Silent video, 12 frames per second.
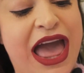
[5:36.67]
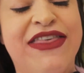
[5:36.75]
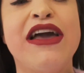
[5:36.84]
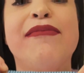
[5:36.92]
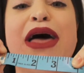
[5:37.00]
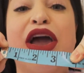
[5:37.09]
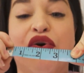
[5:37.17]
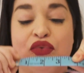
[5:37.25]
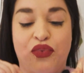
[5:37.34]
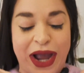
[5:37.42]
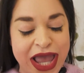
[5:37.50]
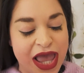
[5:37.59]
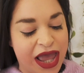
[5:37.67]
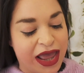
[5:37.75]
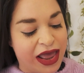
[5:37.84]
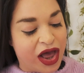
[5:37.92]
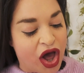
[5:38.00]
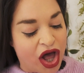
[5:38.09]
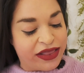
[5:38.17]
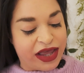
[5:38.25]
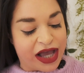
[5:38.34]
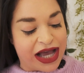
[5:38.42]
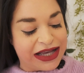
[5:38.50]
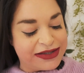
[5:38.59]
I think I'm like right on the
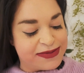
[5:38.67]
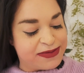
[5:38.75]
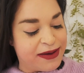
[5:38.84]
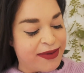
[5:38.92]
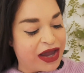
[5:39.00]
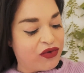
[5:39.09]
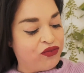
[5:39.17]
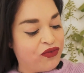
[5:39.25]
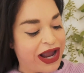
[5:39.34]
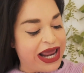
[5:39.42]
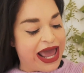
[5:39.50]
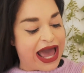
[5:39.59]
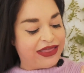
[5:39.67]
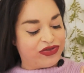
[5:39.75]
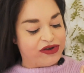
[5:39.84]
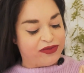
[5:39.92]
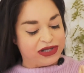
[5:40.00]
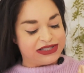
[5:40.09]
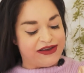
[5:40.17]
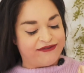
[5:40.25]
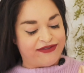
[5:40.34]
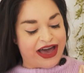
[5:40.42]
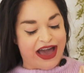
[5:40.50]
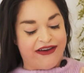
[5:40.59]
cusp. I'm like right at
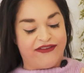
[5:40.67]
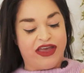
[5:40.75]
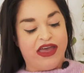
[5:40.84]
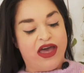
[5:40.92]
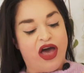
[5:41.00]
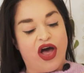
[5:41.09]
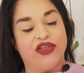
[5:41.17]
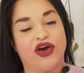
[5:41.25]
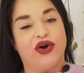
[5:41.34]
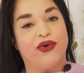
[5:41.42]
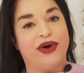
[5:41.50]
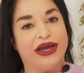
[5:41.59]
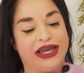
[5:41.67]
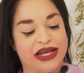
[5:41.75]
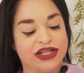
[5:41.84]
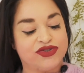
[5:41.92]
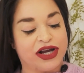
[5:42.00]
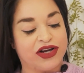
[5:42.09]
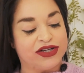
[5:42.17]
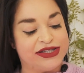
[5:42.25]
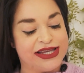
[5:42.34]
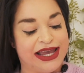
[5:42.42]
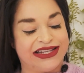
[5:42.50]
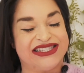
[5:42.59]
3.75. Although Guinness records
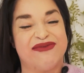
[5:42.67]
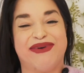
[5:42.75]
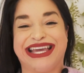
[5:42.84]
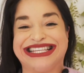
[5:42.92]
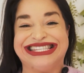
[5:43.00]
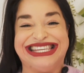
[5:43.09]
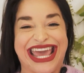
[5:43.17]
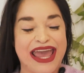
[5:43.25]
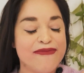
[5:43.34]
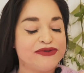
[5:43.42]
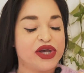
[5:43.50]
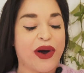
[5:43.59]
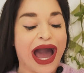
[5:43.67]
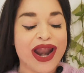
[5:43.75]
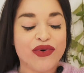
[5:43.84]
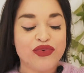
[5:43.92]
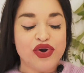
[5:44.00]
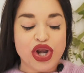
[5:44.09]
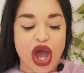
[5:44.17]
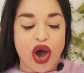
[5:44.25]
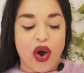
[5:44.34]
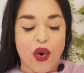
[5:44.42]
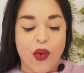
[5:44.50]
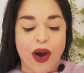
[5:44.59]
say it's the biggest gape, so I don't
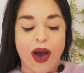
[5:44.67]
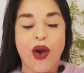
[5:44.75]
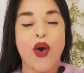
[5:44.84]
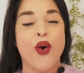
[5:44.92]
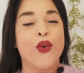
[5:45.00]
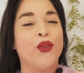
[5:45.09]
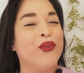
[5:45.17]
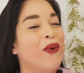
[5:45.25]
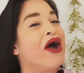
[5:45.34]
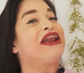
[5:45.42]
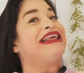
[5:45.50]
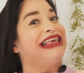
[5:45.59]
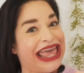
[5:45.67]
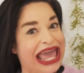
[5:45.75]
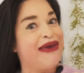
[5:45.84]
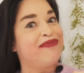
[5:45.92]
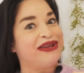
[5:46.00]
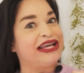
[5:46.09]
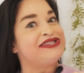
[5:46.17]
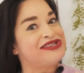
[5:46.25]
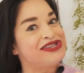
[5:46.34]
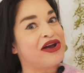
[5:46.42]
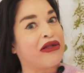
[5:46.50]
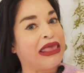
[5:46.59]
know what gape
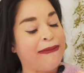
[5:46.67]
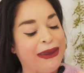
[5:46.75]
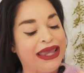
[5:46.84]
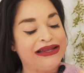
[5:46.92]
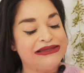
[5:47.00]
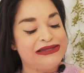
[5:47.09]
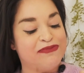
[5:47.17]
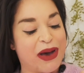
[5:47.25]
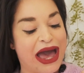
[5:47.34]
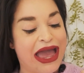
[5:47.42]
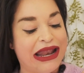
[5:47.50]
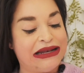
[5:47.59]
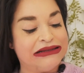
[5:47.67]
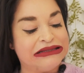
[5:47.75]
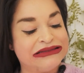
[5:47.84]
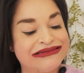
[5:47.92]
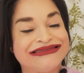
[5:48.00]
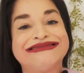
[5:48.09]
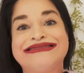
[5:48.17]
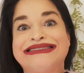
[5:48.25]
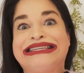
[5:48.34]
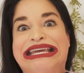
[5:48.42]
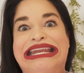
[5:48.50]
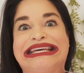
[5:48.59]
necessarily means, but
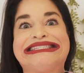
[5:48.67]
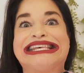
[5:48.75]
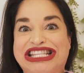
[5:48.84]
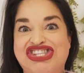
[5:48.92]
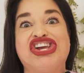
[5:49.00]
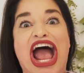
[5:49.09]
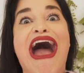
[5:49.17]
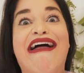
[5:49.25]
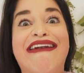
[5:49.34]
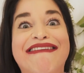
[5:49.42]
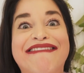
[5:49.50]
Guinness, let's chat.